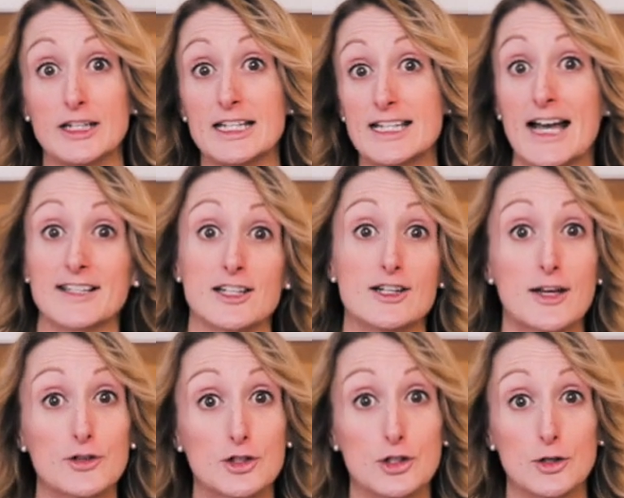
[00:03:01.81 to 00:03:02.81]
you need to ask
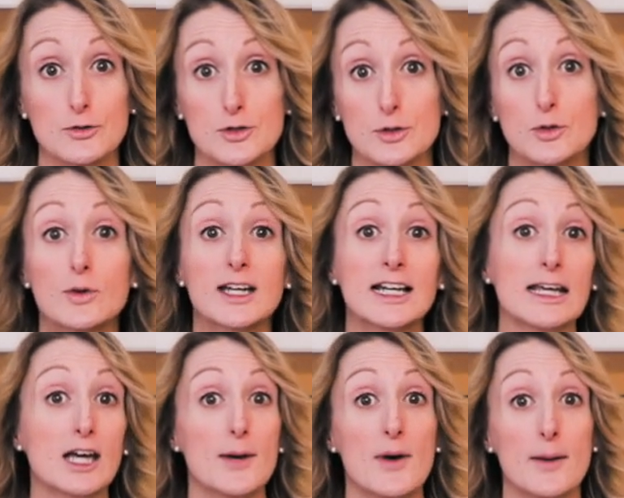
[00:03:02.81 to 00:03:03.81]
another student to quickly
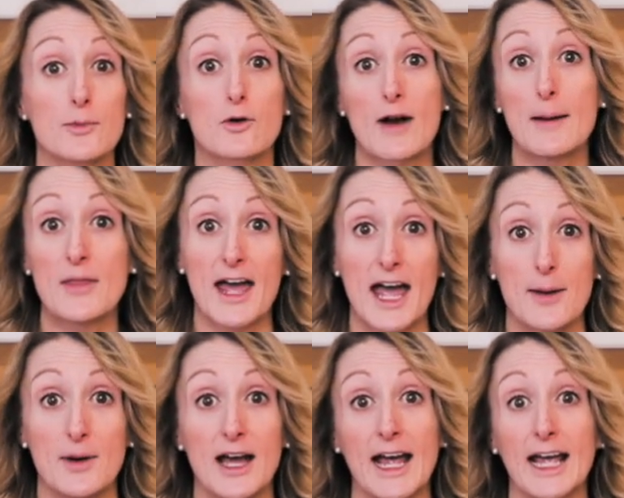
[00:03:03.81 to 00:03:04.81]
come up, grab the
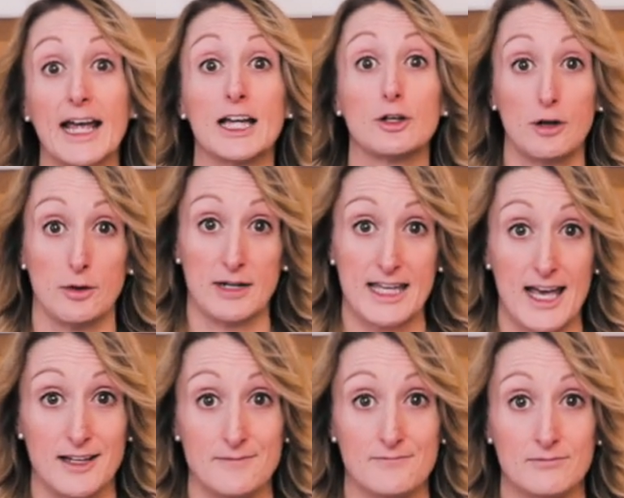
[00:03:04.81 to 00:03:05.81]
hammer and go
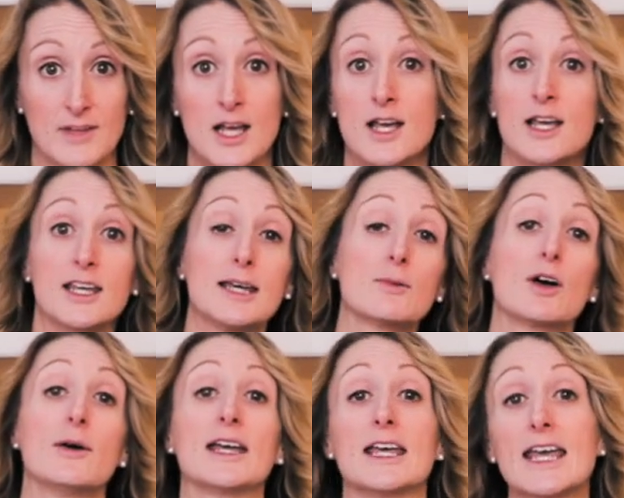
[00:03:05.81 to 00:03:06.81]
again. Keep
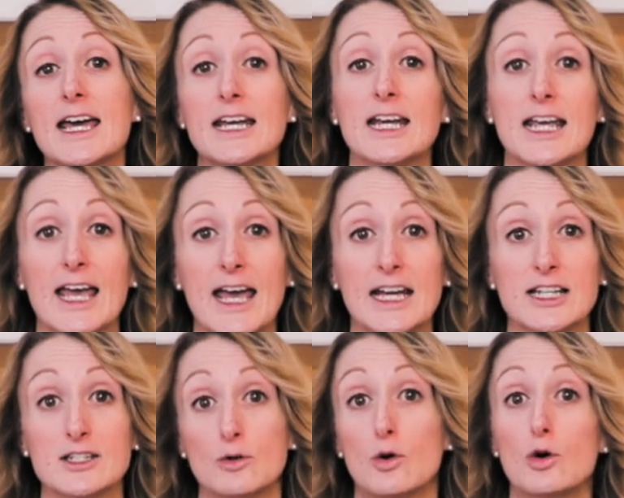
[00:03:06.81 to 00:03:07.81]
going again and again
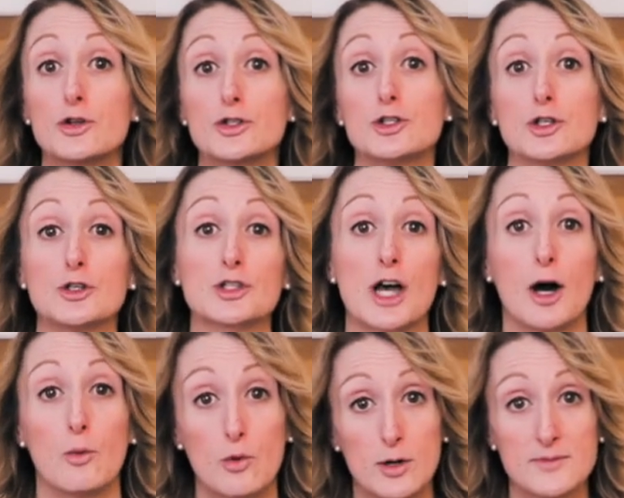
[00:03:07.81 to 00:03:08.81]
until all the students are
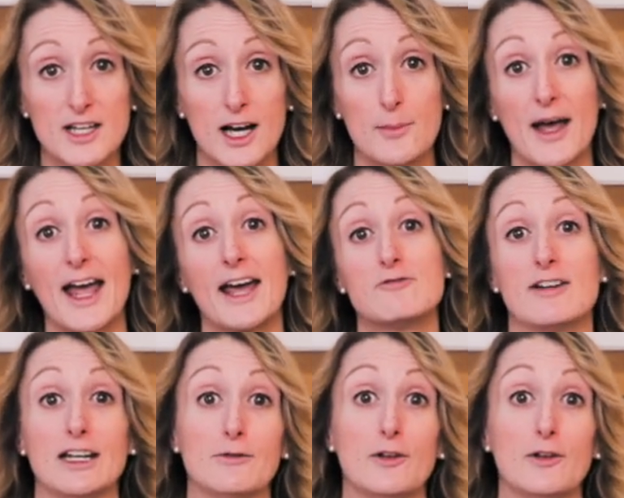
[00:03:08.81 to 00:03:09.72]
warmed up and ready